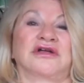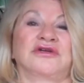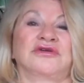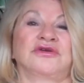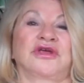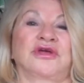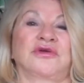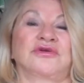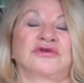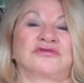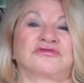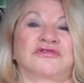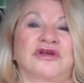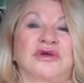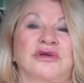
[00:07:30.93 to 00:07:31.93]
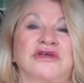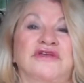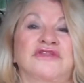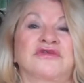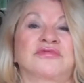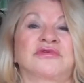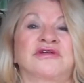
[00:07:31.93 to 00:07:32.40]
you know, you're flowing
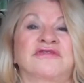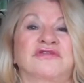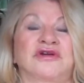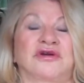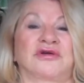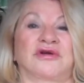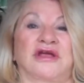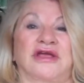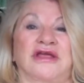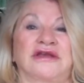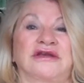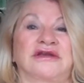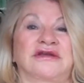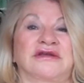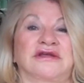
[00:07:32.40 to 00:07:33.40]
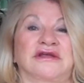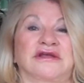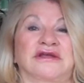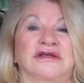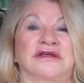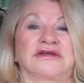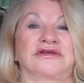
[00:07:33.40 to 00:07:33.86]
in the river and,
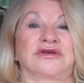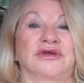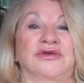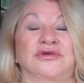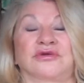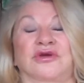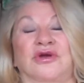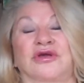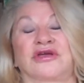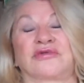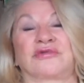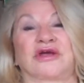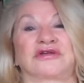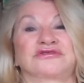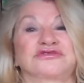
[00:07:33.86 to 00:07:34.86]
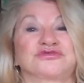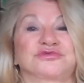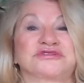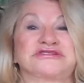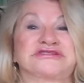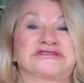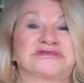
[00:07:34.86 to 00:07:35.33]
you know, you're going around
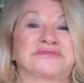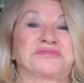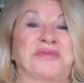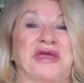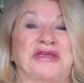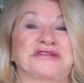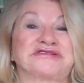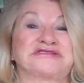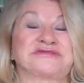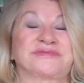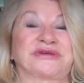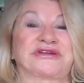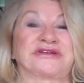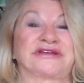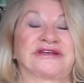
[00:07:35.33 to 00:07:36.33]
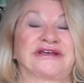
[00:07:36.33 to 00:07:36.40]
twists and bends, but